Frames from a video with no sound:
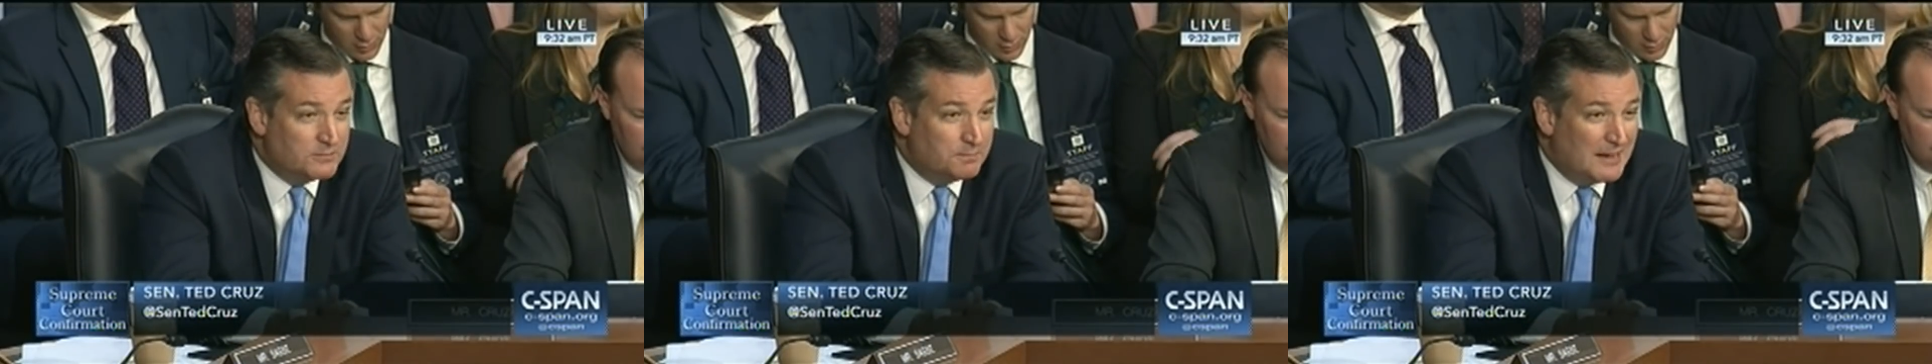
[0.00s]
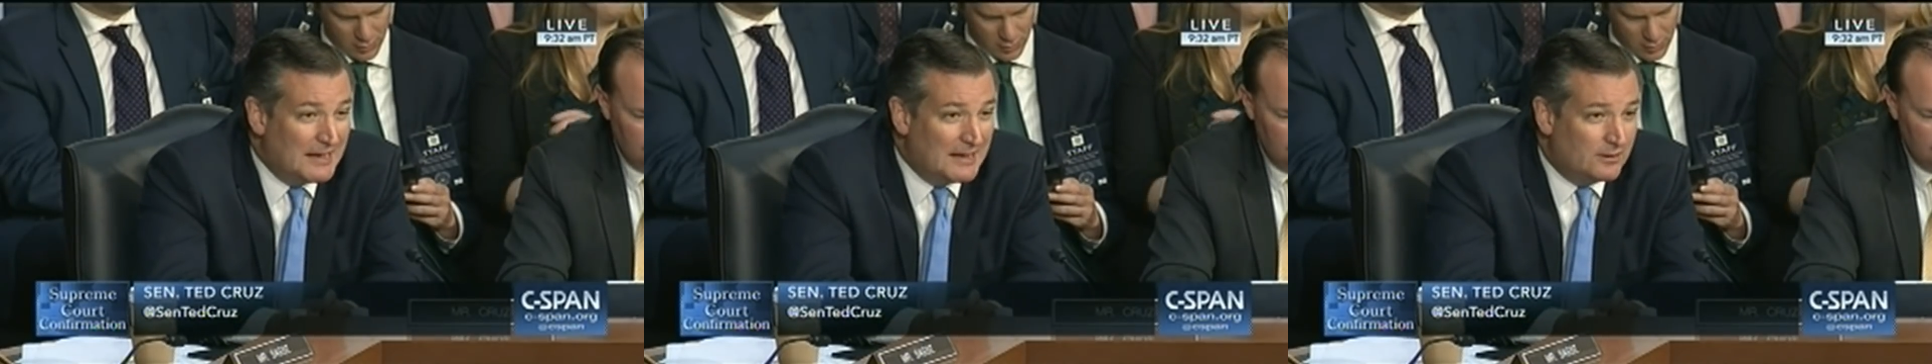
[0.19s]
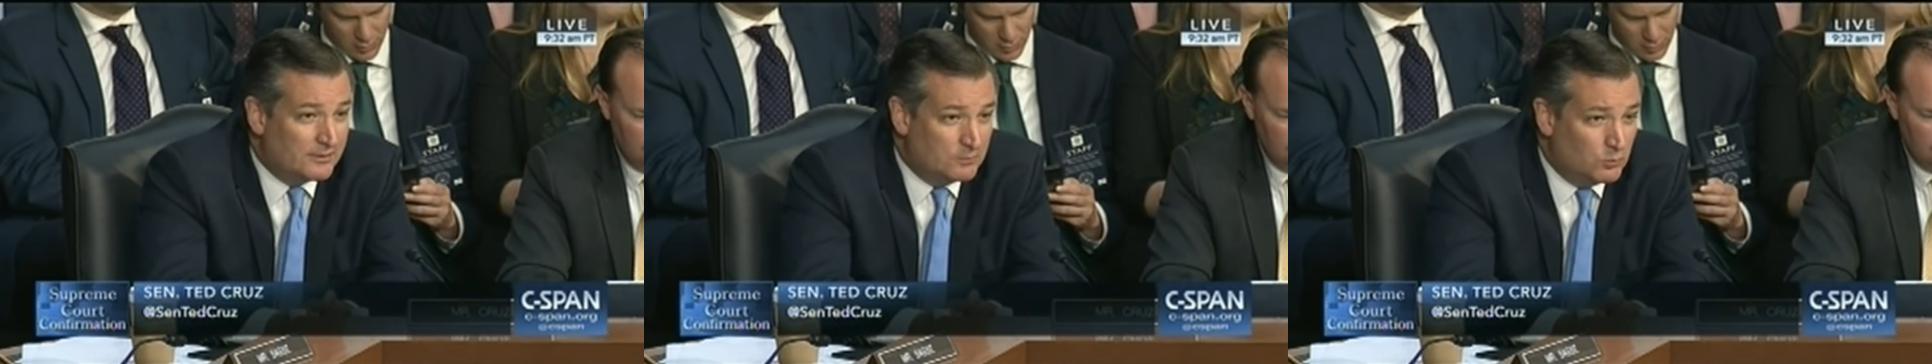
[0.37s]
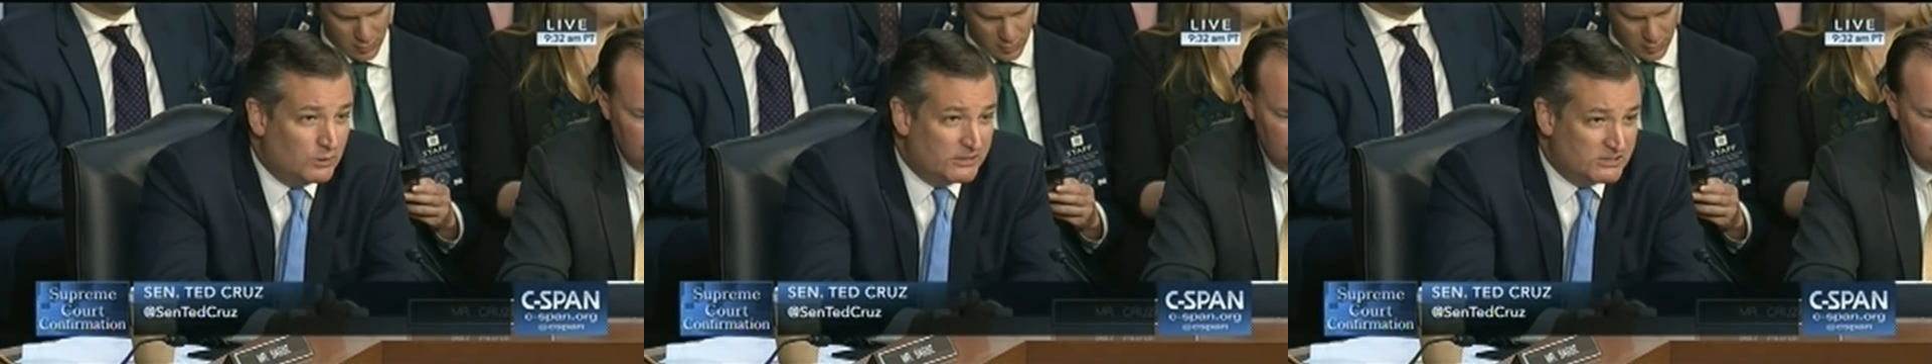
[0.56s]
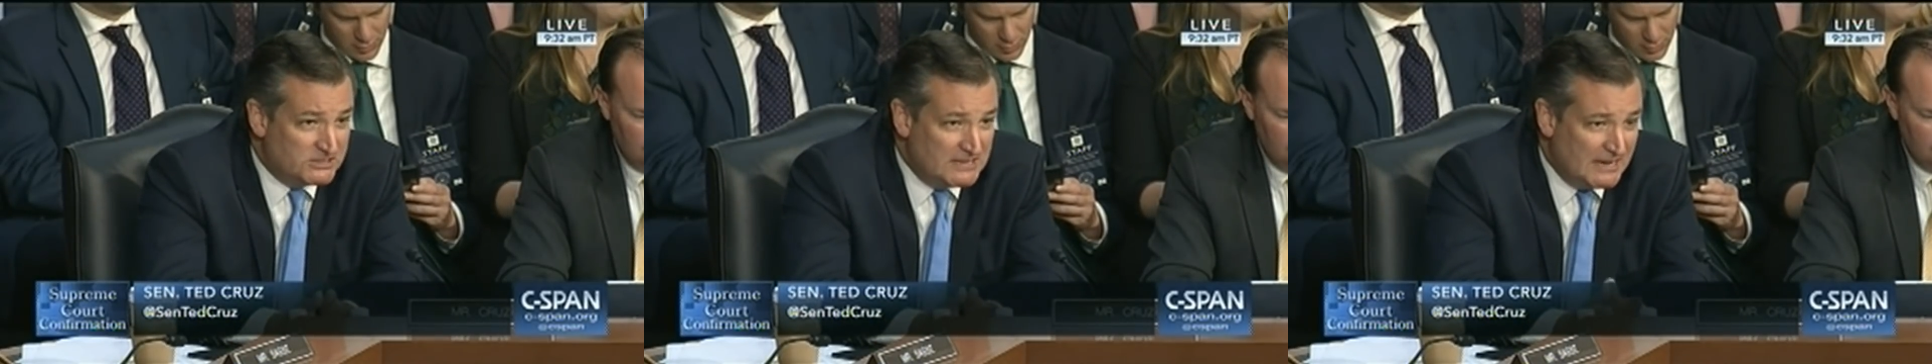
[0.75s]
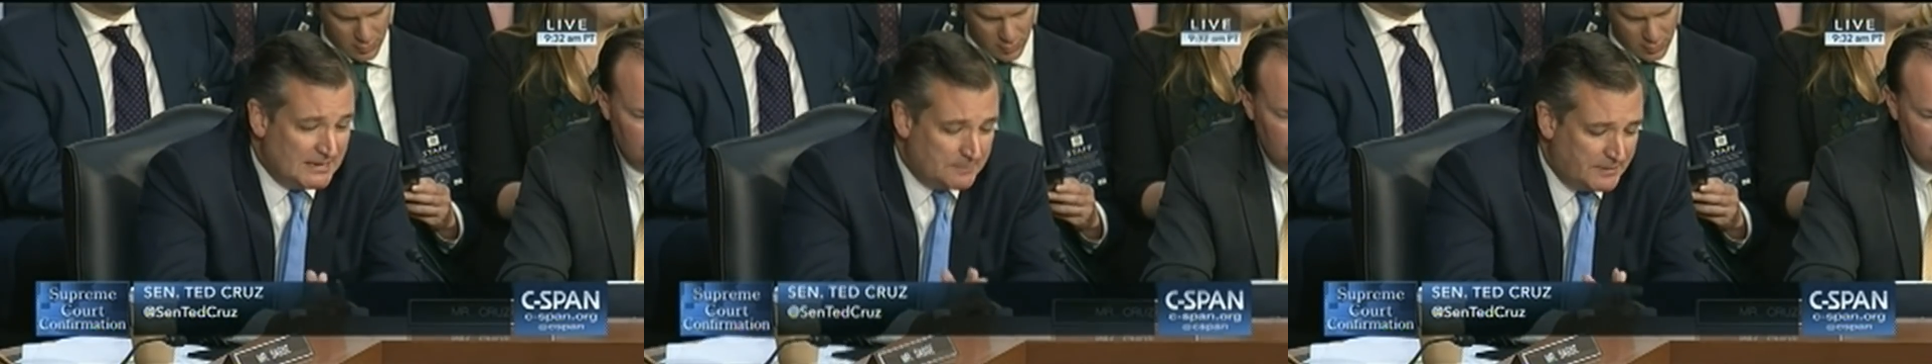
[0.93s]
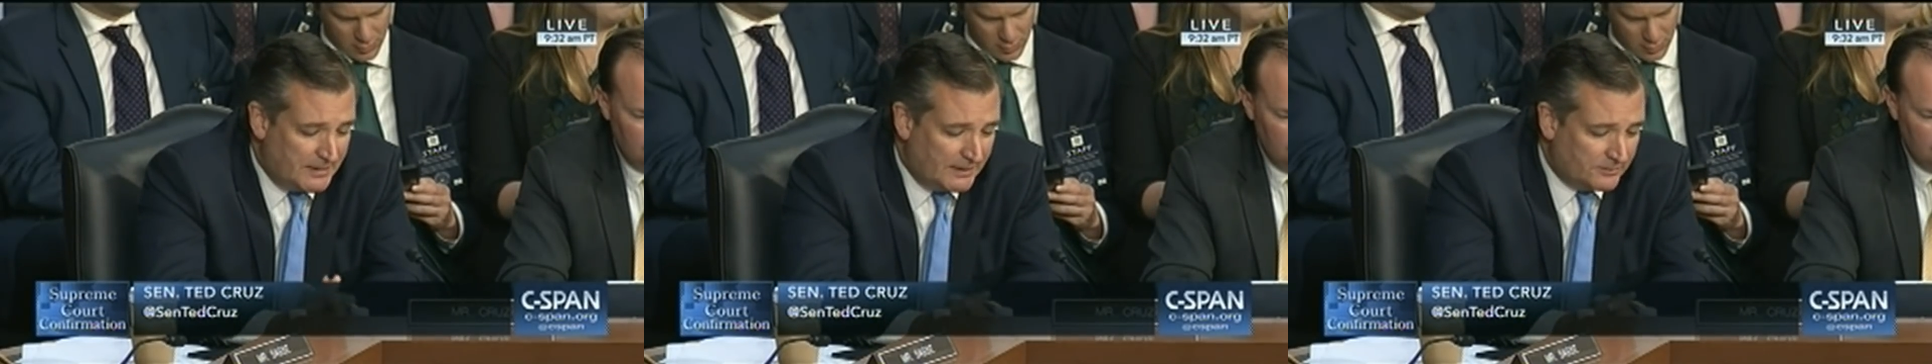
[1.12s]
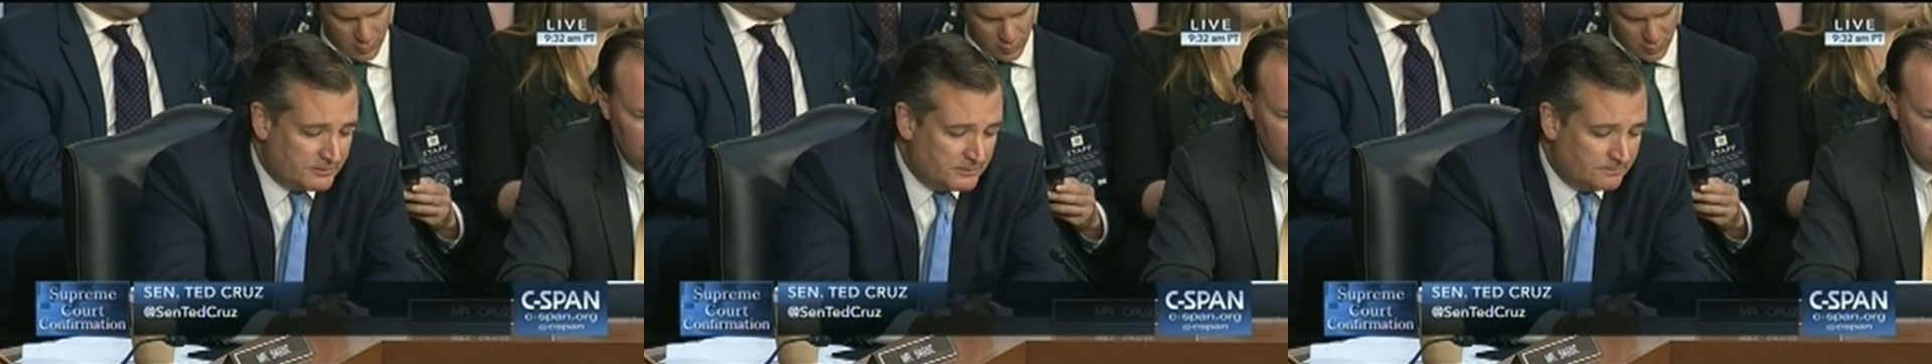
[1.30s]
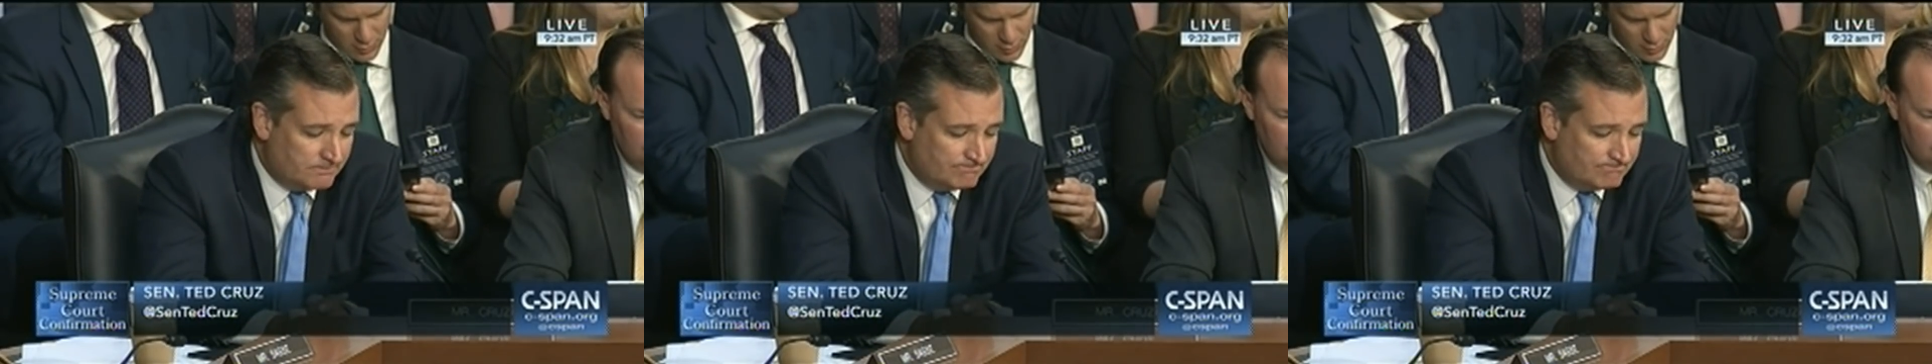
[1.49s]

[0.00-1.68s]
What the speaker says: about and what it's not about.